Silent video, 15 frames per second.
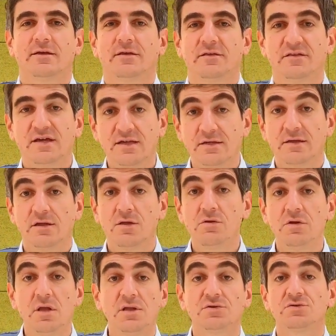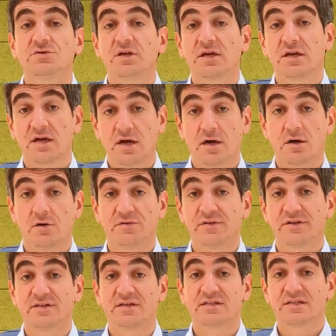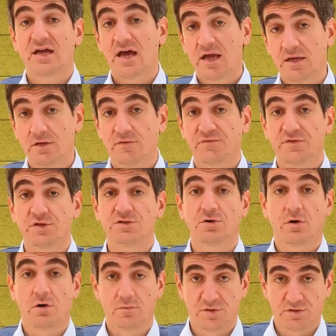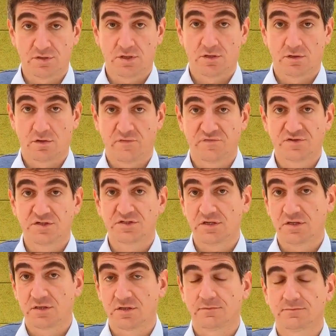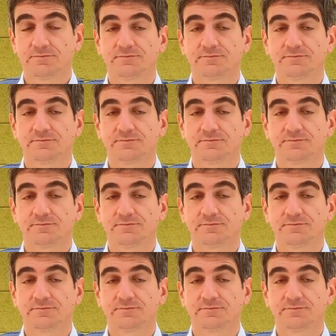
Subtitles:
Then you need to take care of the design of the geometry of the teeth.